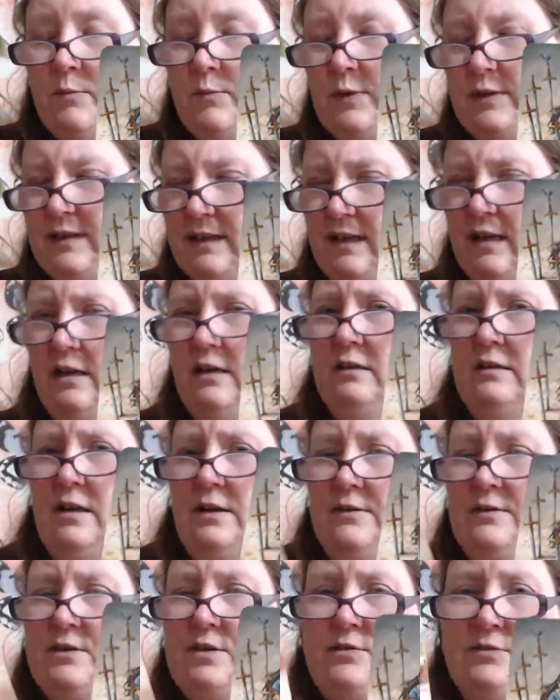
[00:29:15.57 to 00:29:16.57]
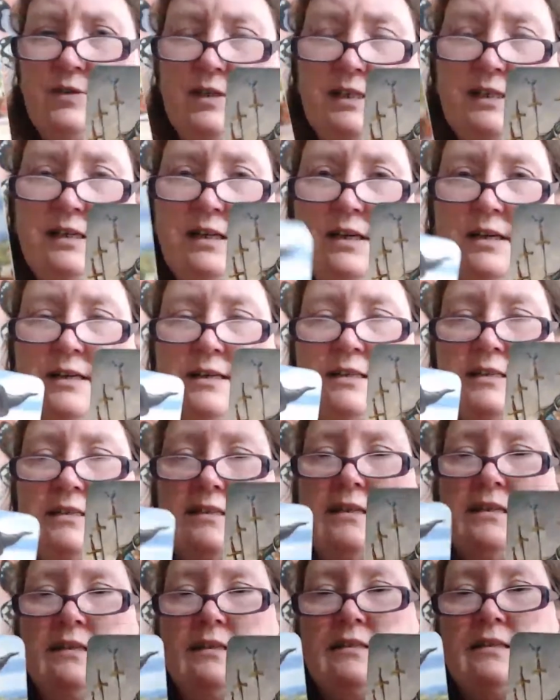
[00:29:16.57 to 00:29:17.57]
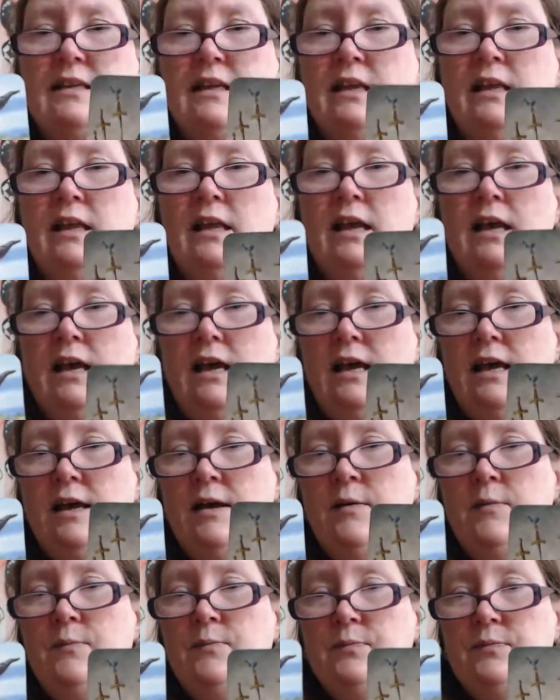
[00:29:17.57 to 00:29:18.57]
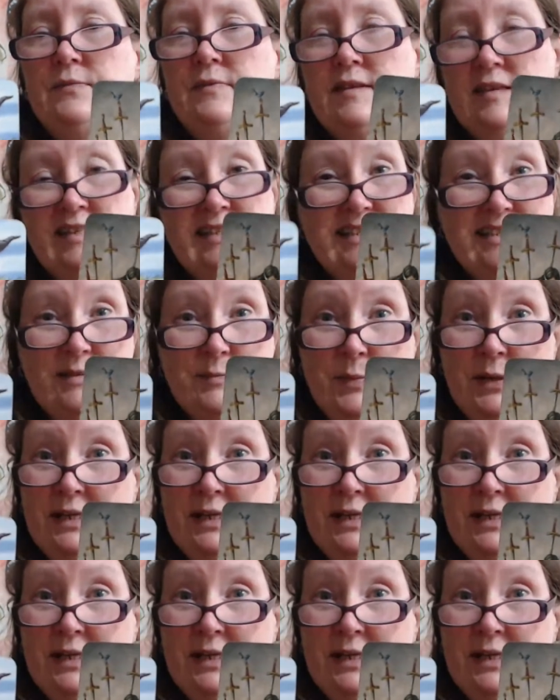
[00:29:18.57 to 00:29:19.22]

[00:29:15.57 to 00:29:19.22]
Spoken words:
But they are going to realize that this has